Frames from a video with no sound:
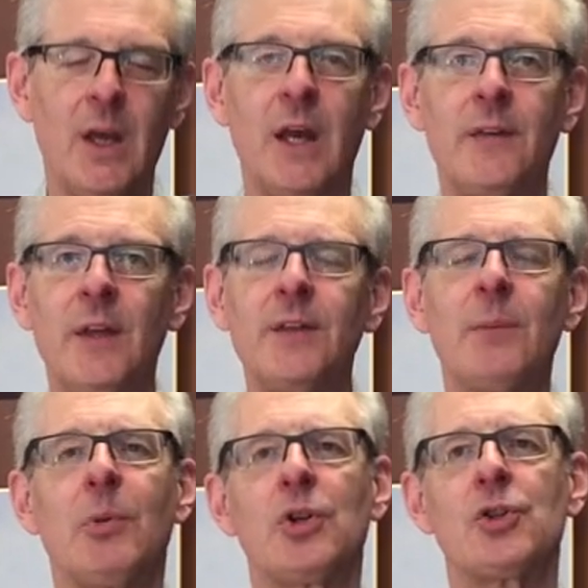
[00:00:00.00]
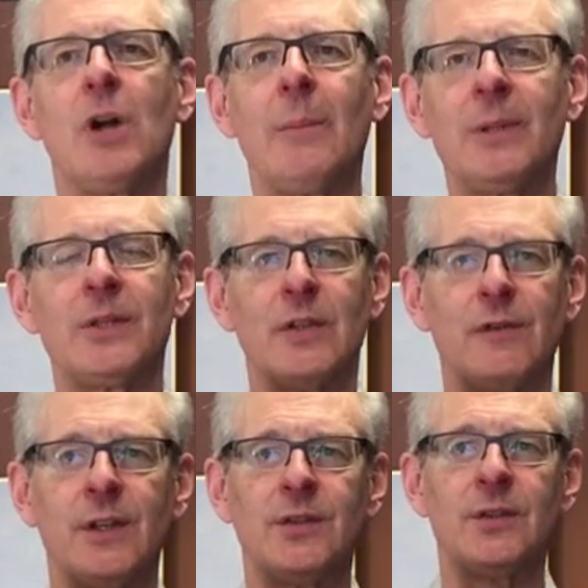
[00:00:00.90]
And then they put droplets of
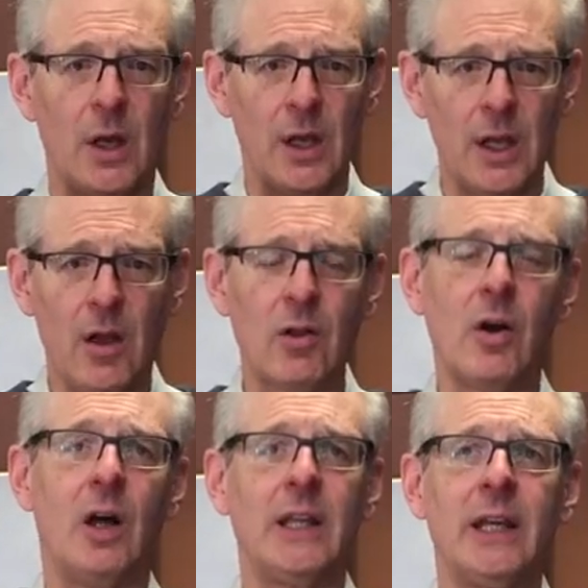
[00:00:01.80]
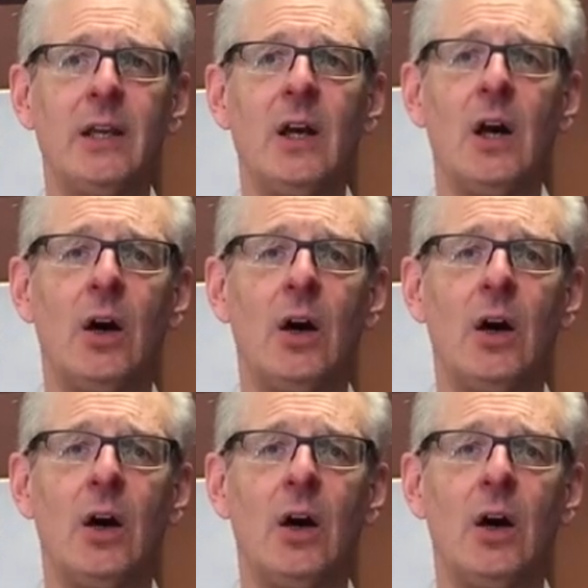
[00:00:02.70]
this alcohol ink